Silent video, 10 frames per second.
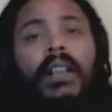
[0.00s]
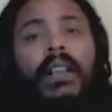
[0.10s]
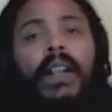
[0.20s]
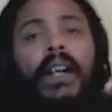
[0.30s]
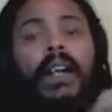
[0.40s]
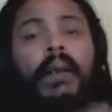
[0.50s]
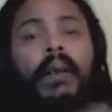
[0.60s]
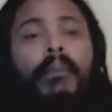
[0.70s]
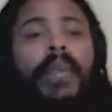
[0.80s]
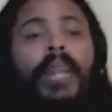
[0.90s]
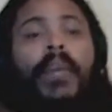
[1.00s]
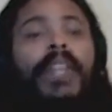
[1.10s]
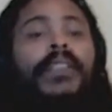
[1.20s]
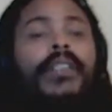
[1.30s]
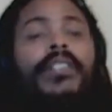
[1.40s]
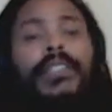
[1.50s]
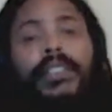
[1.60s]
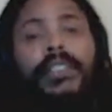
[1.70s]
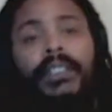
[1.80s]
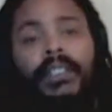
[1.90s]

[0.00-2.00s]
uh, breakaway Christians.